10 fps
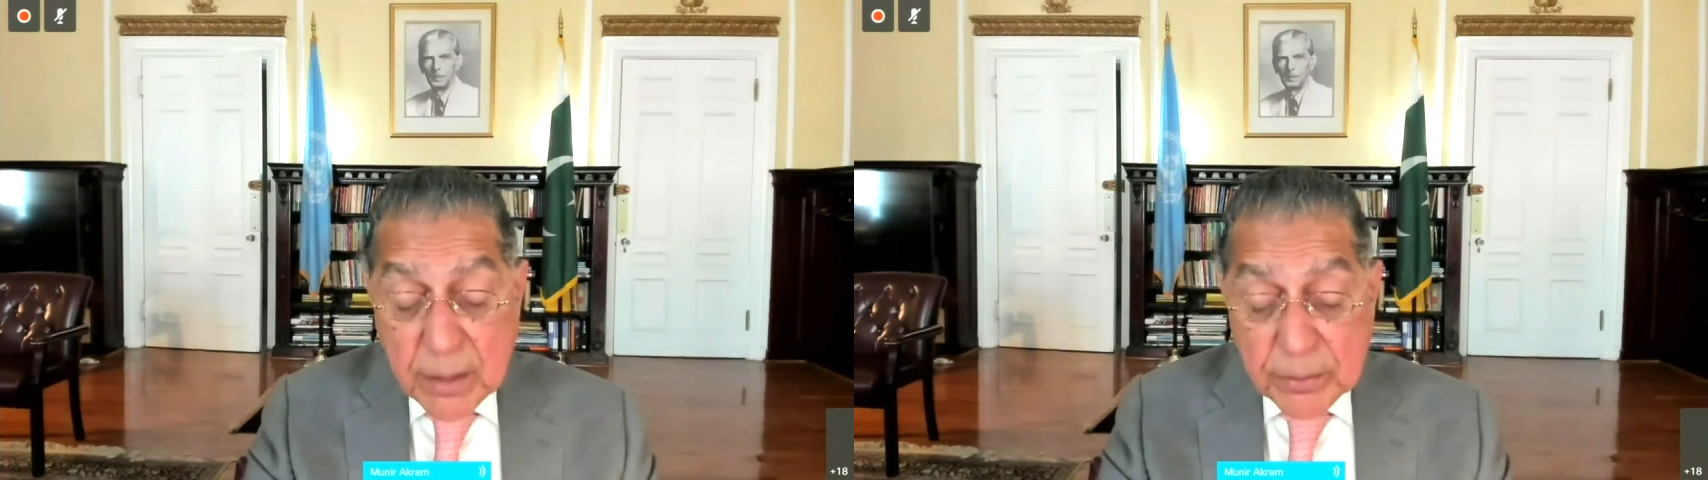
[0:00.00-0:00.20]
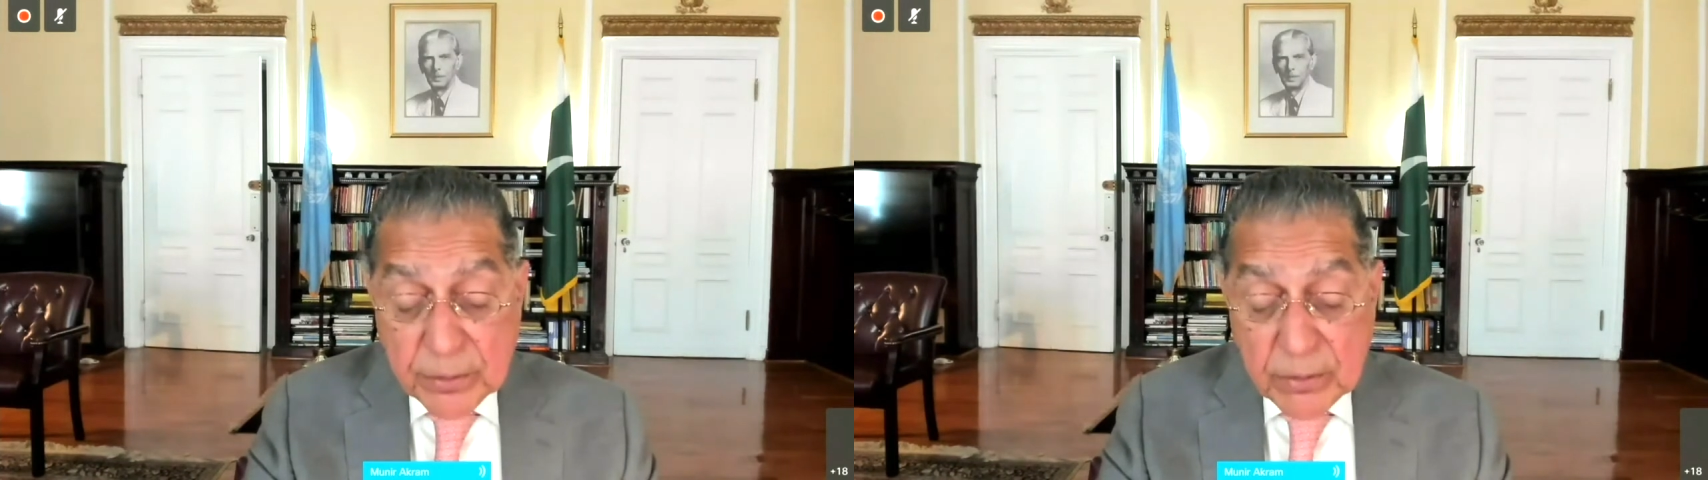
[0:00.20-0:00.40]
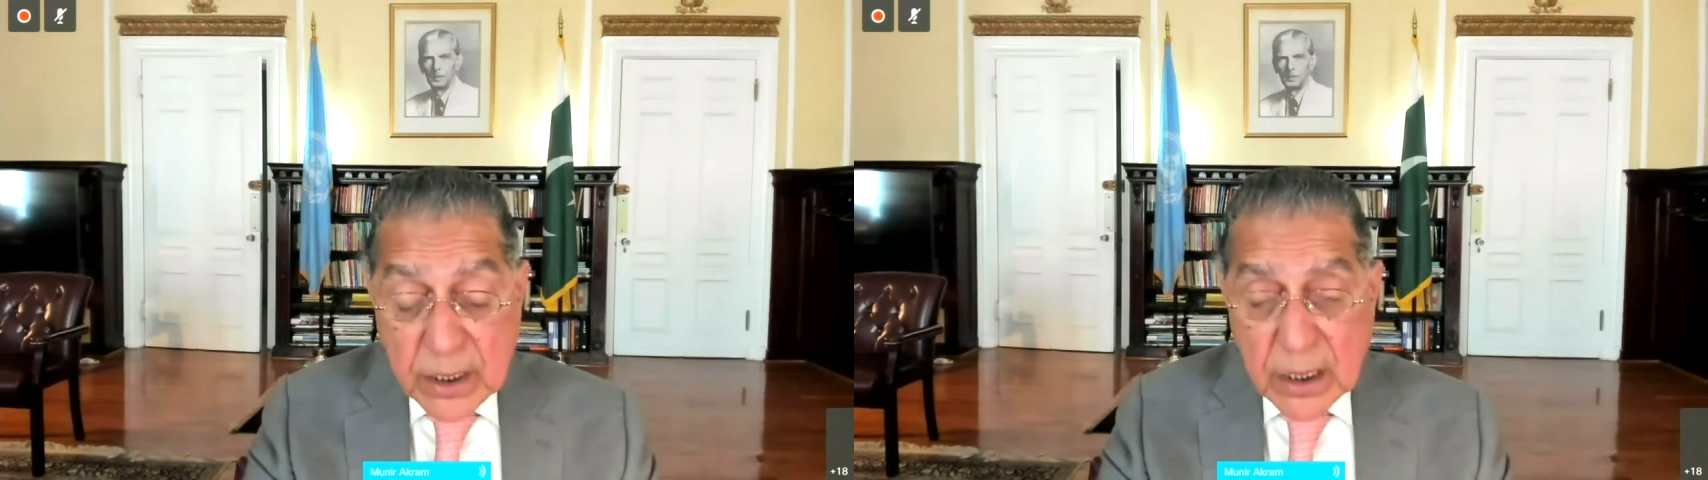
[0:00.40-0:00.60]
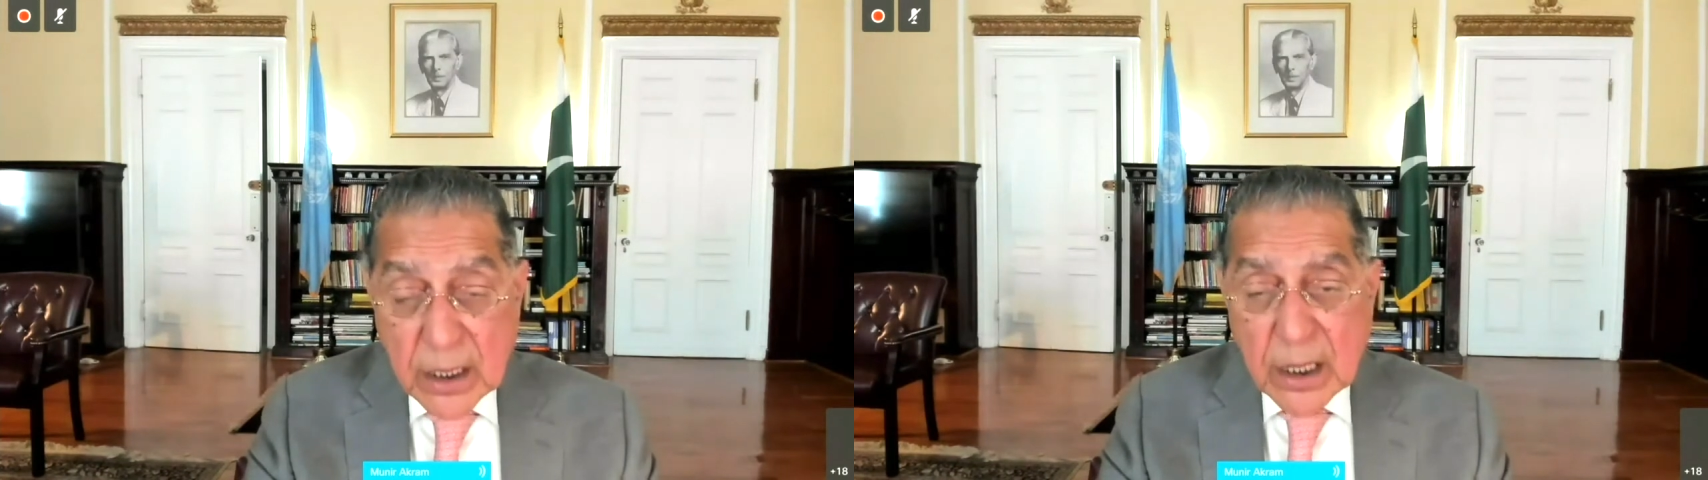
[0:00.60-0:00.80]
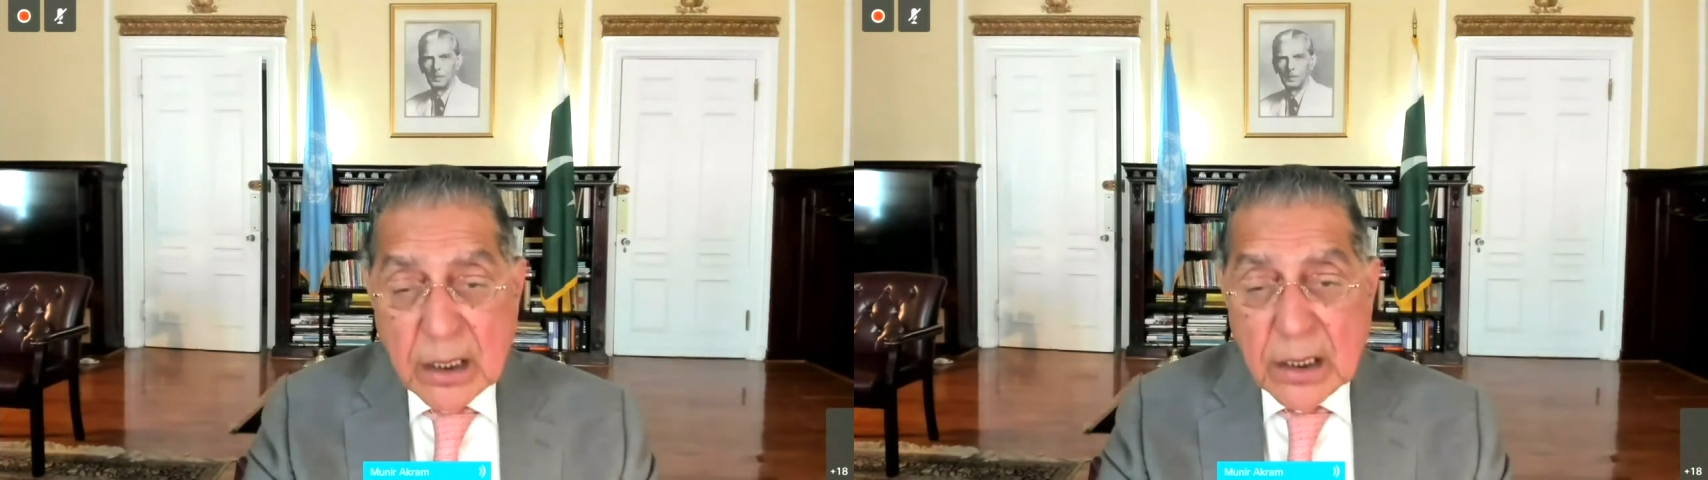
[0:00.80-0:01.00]

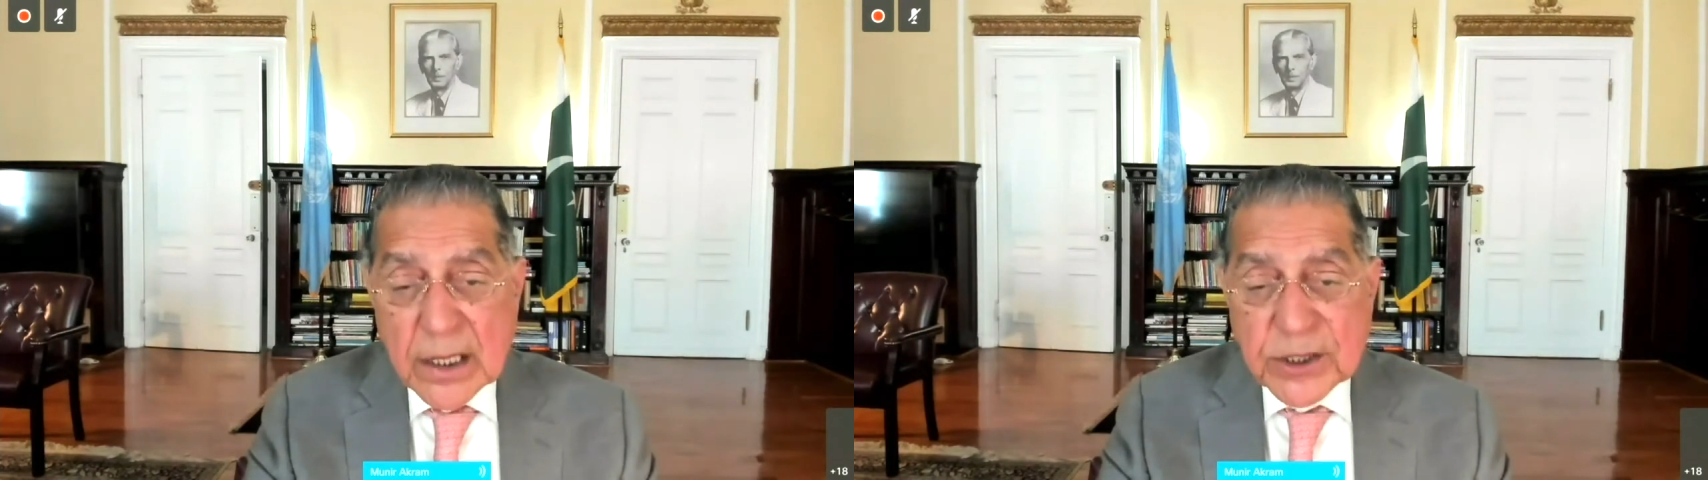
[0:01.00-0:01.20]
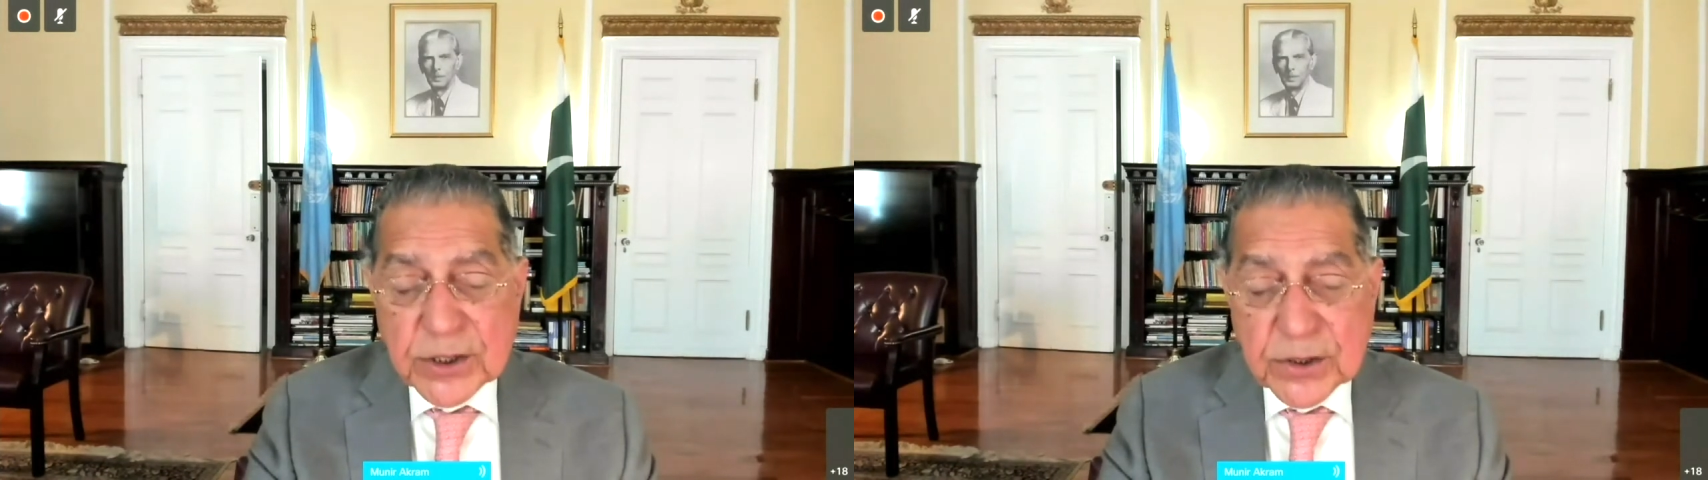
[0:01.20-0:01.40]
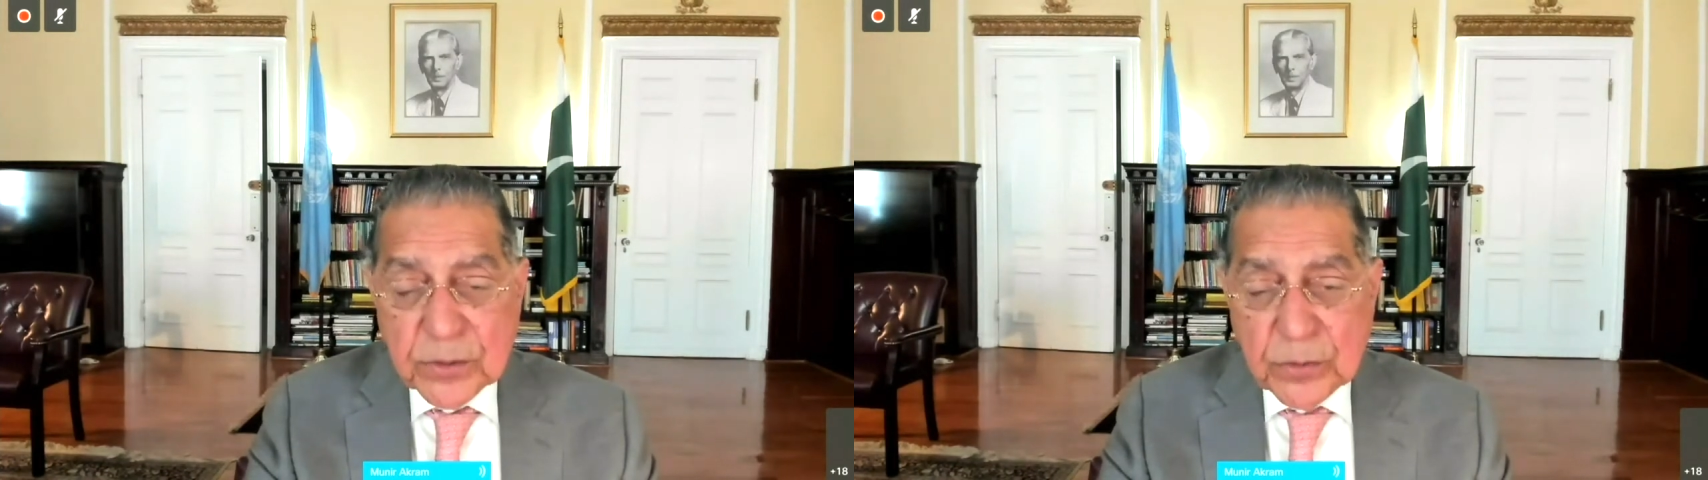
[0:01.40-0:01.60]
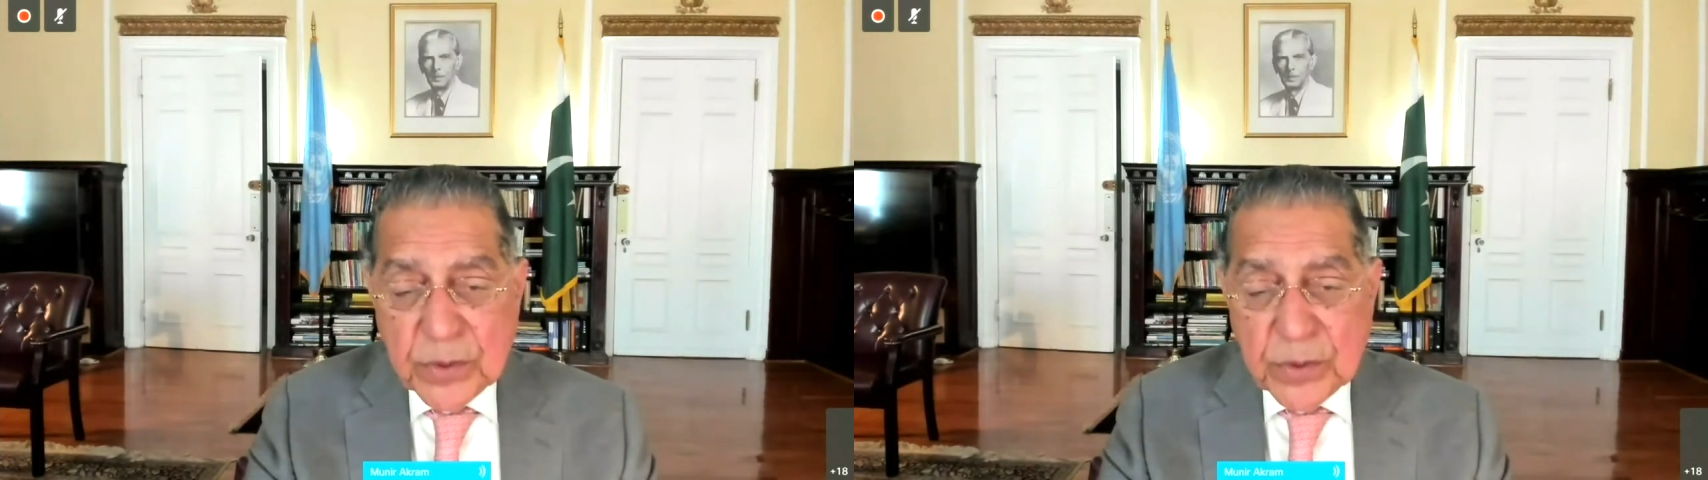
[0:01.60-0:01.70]
temporary unless